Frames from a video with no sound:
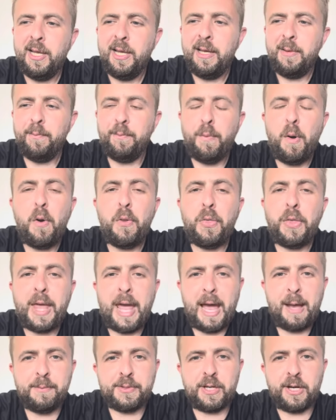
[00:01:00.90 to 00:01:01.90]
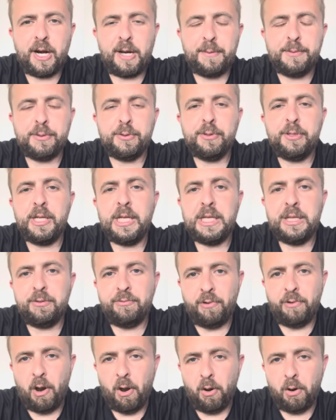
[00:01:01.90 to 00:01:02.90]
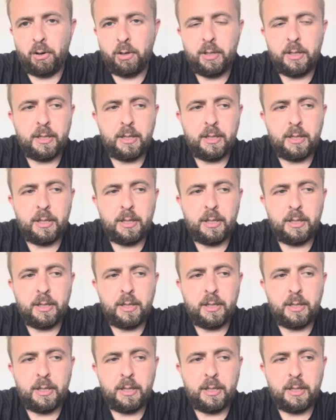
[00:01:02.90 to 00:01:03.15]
Both camps are absolutely in the wrong.